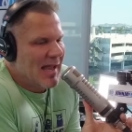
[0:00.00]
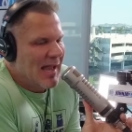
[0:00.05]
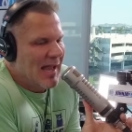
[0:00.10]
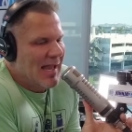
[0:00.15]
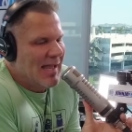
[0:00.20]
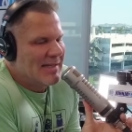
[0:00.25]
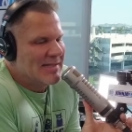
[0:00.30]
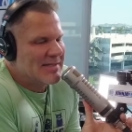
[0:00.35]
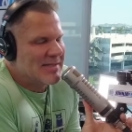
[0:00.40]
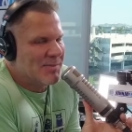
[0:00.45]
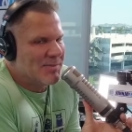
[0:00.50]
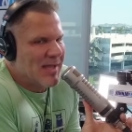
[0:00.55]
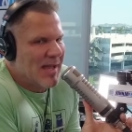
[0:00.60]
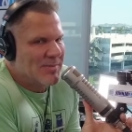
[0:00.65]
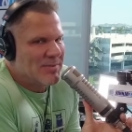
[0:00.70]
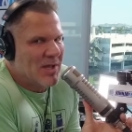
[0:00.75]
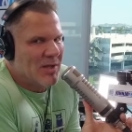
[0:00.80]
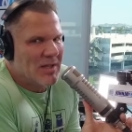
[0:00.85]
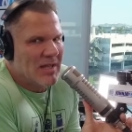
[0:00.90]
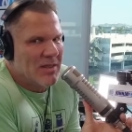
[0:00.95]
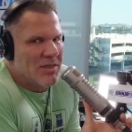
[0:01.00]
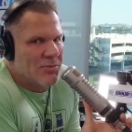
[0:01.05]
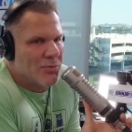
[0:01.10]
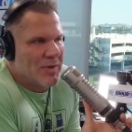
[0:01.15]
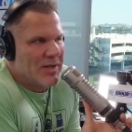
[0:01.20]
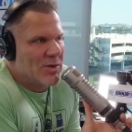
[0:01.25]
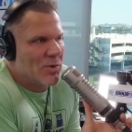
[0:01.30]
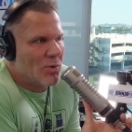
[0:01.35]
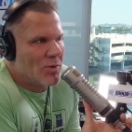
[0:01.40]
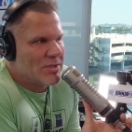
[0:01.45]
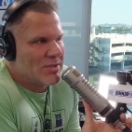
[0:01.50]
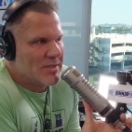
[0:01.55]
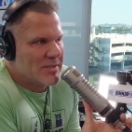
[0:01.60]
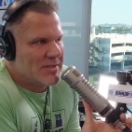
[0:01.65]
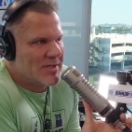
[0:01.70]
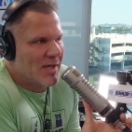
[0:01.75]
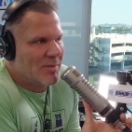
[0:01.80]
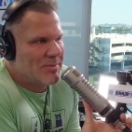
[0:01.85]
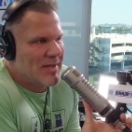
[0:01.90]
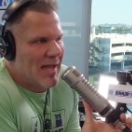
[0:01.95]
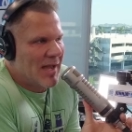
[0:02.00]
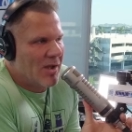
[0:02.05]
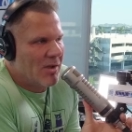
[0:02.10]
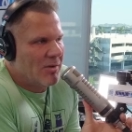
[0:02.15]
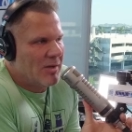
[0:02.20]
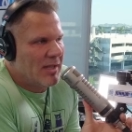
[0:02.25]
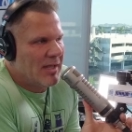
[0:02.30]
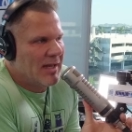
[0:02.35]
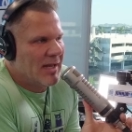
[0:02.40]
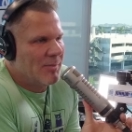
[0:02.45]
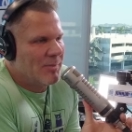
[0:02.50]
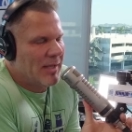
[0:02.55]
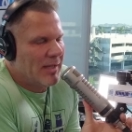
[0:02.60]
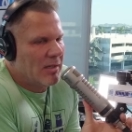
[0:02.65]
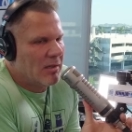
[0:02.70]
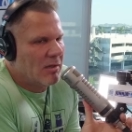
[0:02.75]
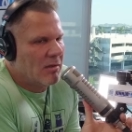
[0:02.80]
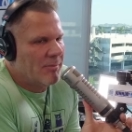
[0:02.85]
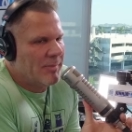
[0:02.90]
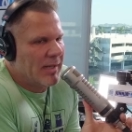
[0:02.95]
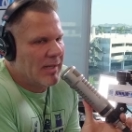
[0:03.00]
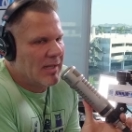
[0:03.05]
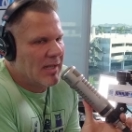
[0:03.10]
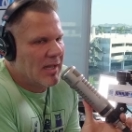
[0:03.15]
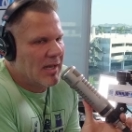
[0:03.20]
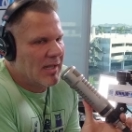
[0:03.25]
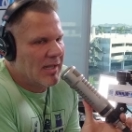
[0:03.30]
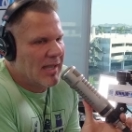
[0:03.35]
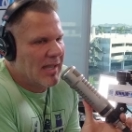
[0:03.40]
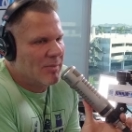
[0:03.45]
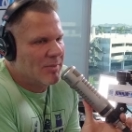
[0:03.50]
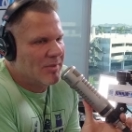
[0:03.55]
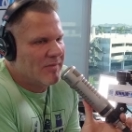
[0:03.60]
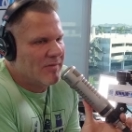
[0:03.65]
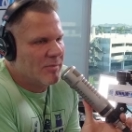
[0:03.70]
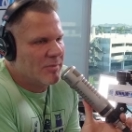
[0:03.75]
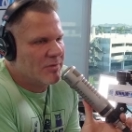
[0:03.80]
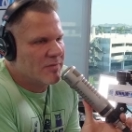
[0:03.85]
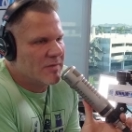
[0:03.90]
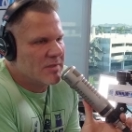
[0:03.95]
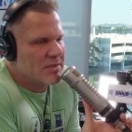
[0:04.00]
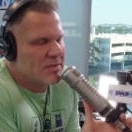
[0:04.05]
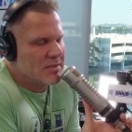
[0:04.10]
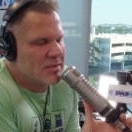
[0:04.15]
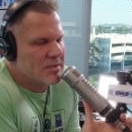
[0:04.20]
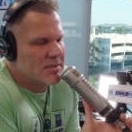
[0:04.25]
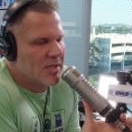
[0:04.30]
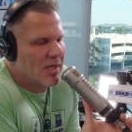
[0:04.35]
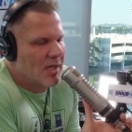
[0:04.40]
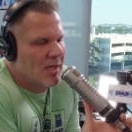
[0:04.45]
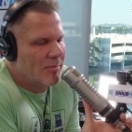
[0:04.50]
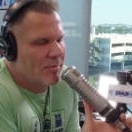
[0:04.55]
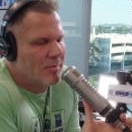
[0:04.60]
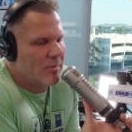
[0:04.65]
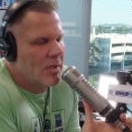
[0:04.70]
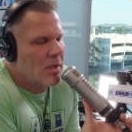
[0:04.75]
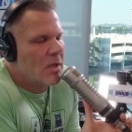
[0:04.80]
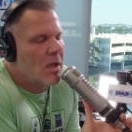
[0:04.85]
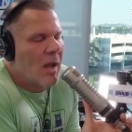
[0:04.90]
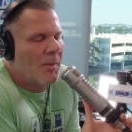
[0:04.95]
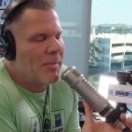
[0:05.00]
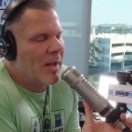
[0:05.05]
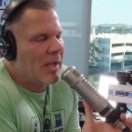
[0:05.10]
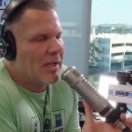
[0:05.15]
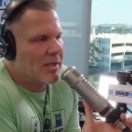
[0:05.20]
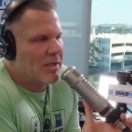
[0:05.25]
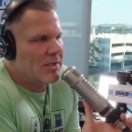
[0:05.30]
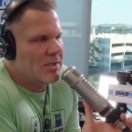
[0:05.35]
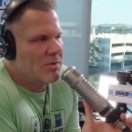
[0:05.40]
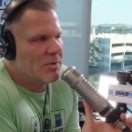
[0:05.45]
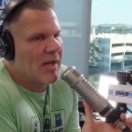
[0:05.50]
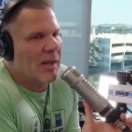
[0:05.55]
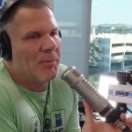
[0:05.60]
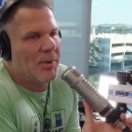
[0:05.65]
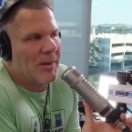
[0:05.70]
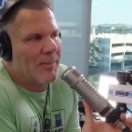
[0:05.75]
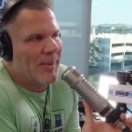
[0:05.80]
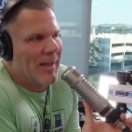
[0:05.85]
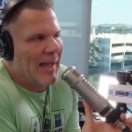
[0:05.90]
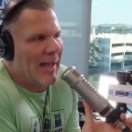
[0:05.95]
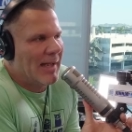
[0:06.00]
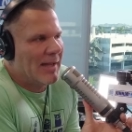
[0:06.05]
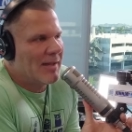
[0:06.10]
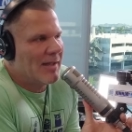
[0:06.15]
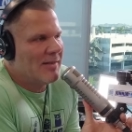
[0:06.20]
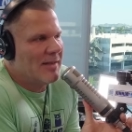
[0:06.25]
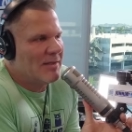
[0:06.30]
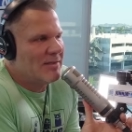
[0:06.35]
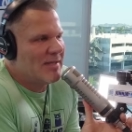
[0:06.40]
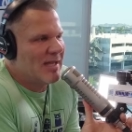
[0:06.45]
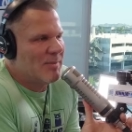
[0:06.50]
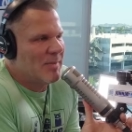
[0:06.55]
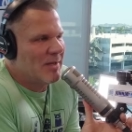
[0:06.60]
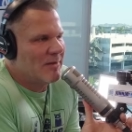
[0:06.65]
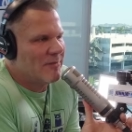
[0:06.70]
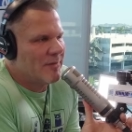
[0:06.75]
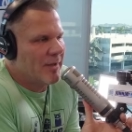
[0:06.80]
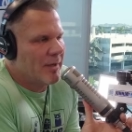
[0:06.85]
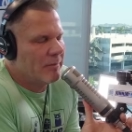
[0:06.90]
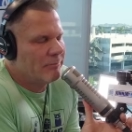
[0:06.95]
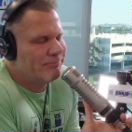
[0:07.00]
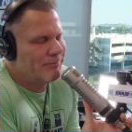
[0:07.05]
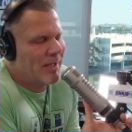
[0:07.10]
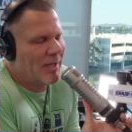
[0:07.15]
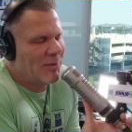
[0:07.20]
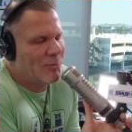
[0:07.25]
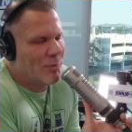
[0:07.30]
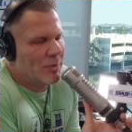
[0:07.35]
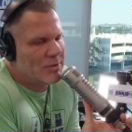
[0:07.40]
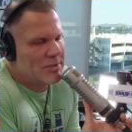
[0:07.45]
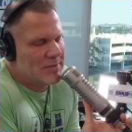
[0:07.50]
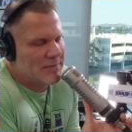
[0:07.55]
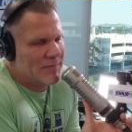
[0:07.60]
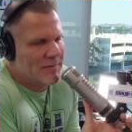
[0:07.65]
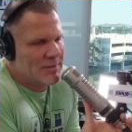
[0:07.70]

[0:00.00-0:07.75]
And sometimes I'll get three quarters of the tub down, and I'm like, oh my God, I can't believe I almost finished this tub. I'm not going to do it. I put it back, and then 10 minutes later, might as well just